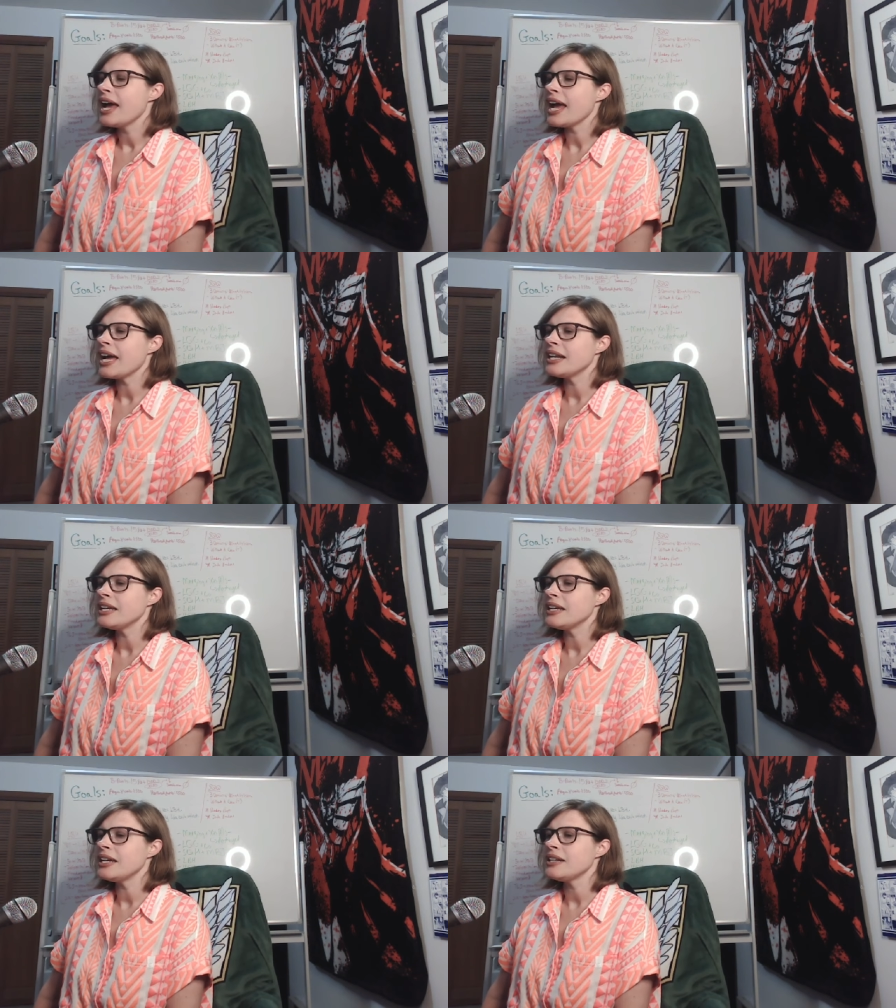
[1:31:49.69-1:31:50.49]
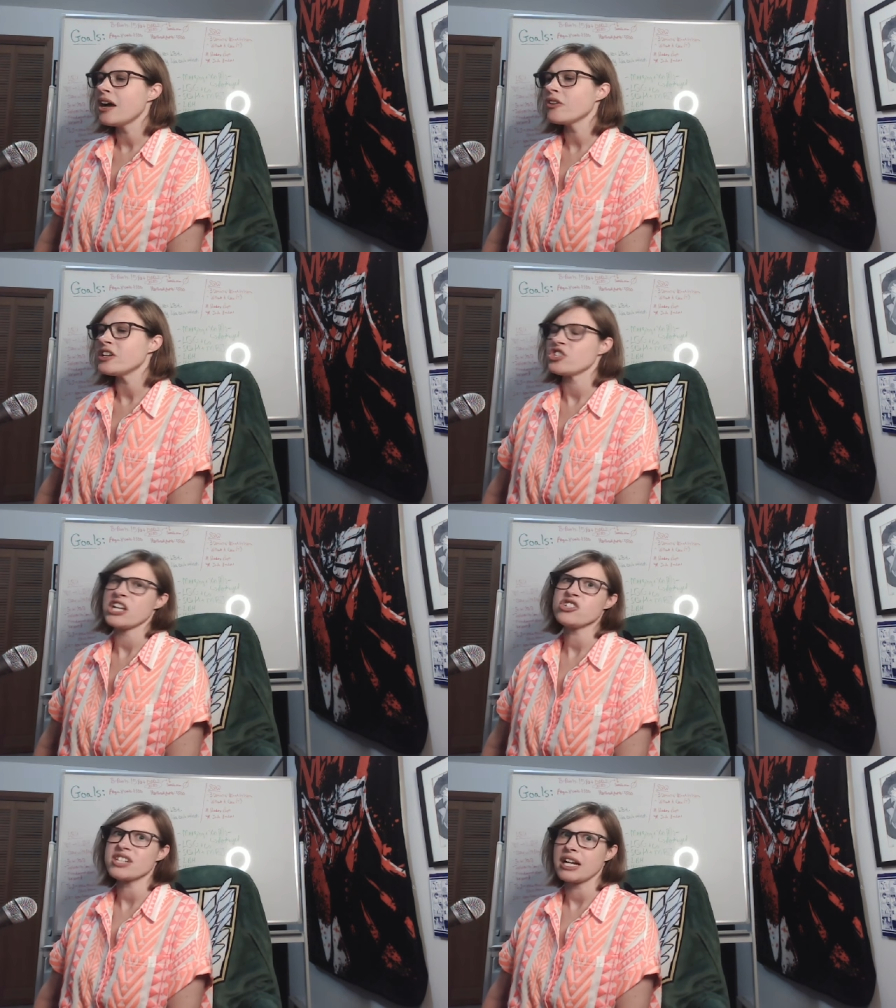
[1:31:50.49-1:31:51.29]
And it not only
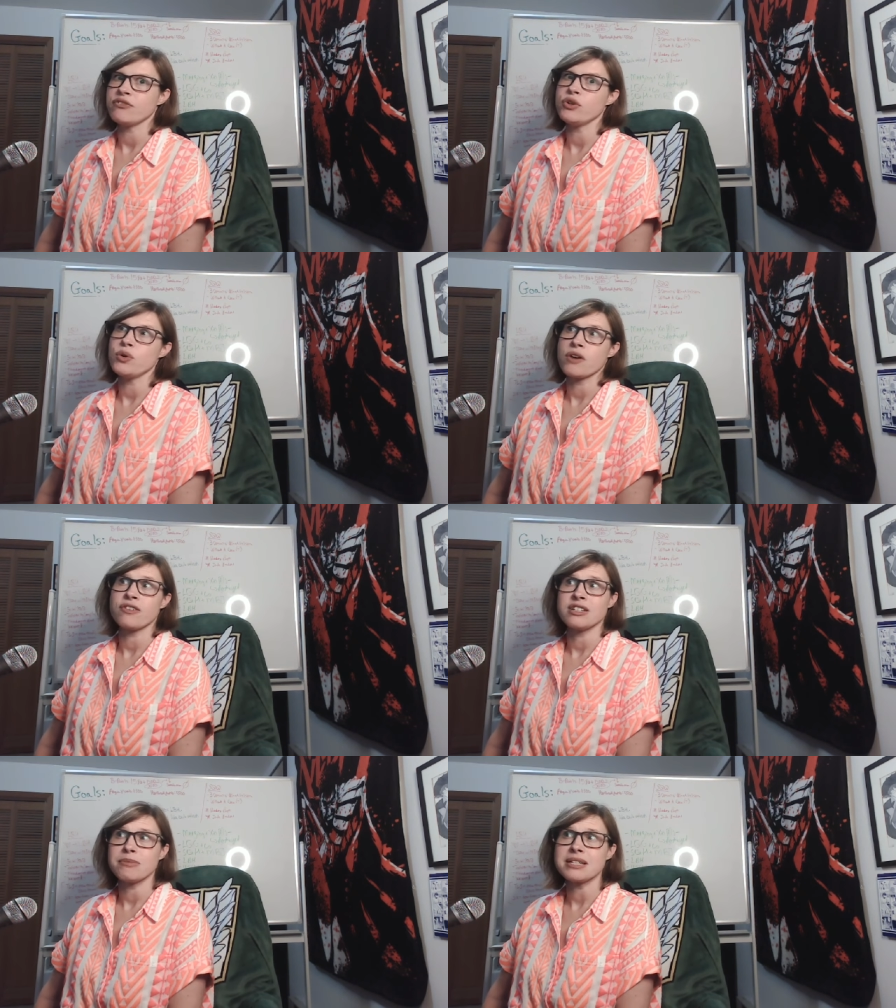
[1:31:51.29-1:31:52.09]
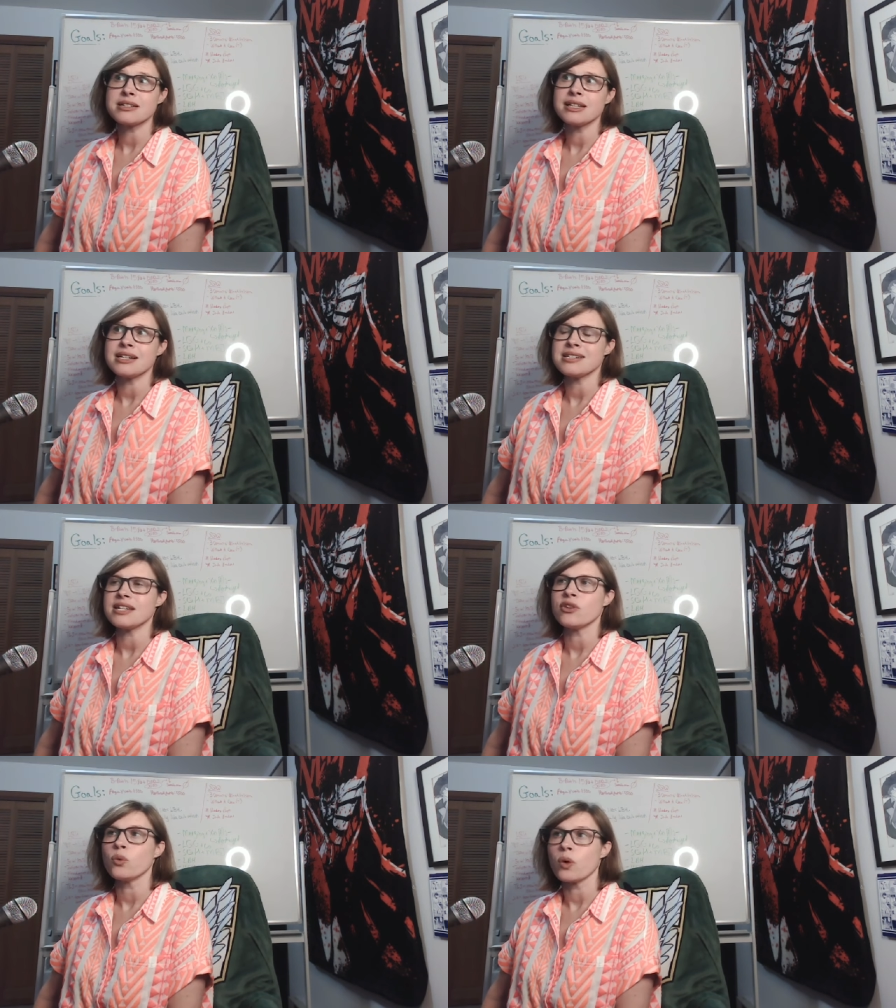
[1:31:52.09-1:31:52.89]
changes kind of who you are fundamentally to
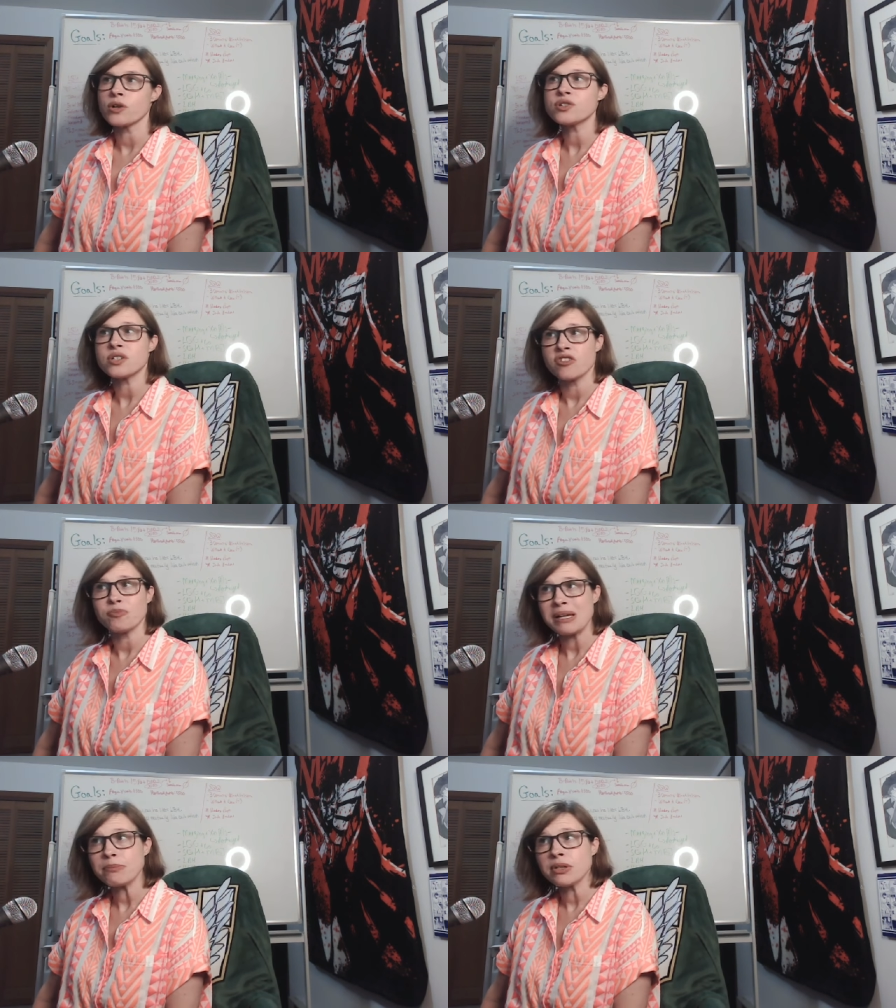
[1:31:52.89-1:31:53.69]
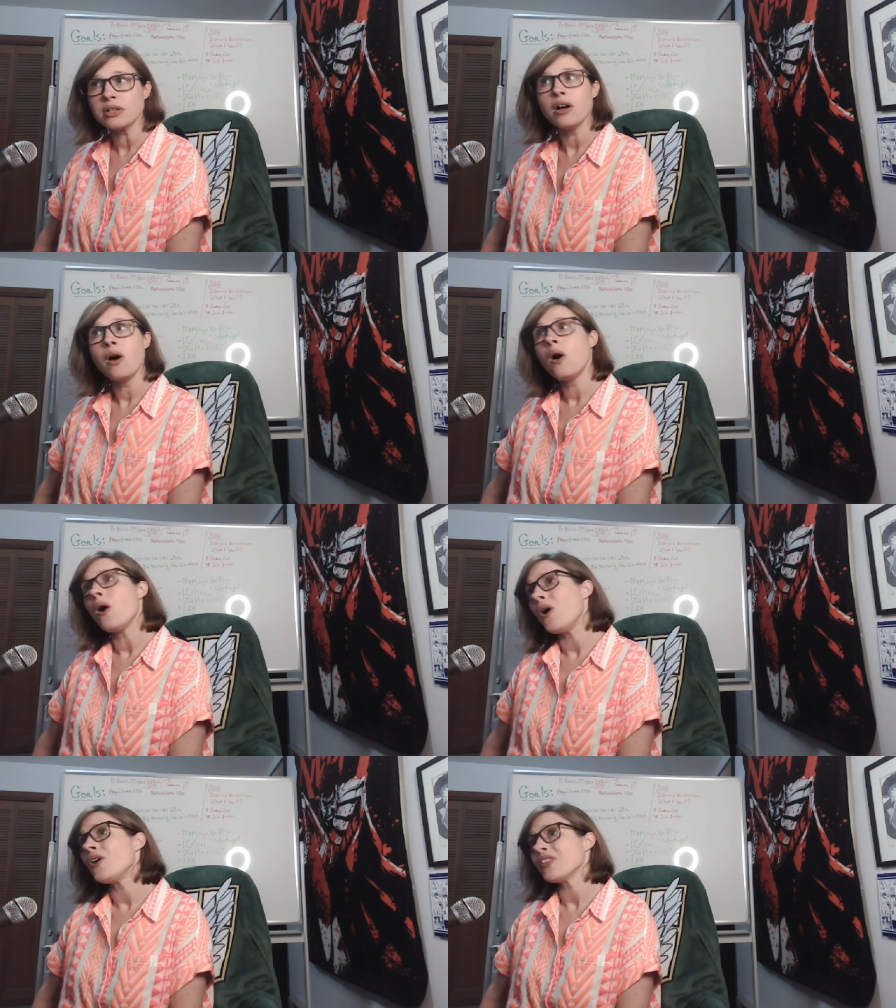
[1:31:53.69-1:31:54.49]
see the worst of people
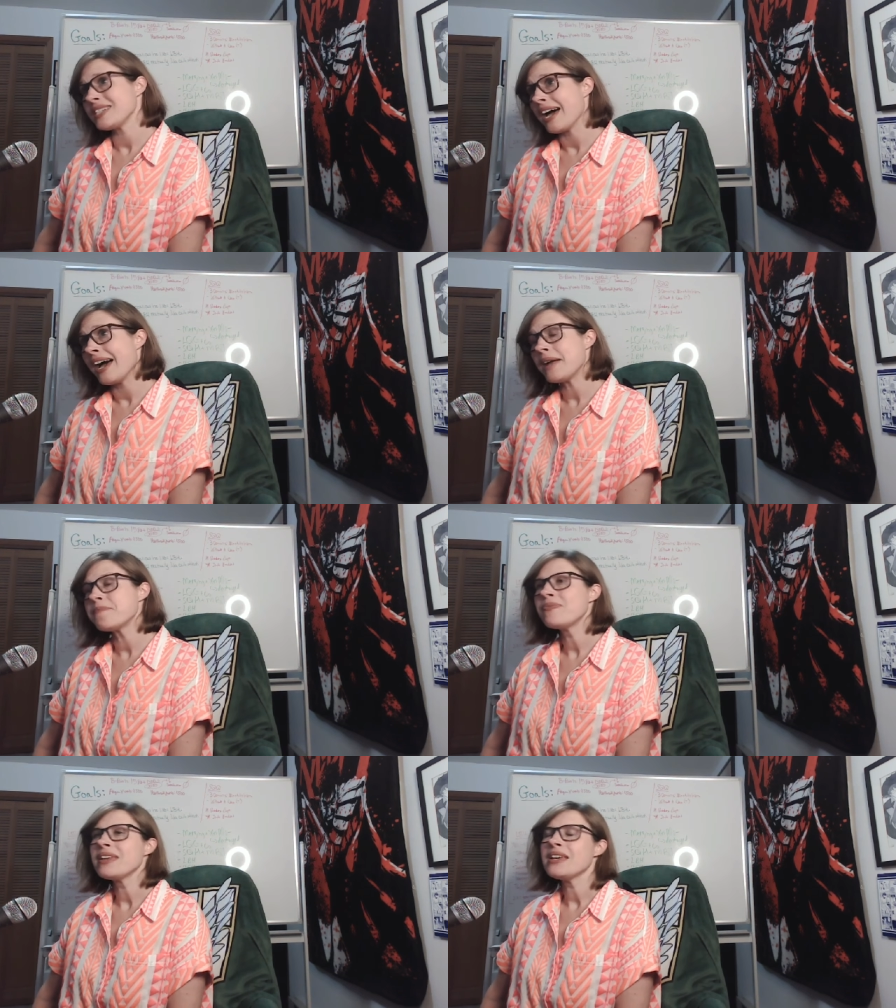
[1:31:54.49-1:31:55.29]
all the time,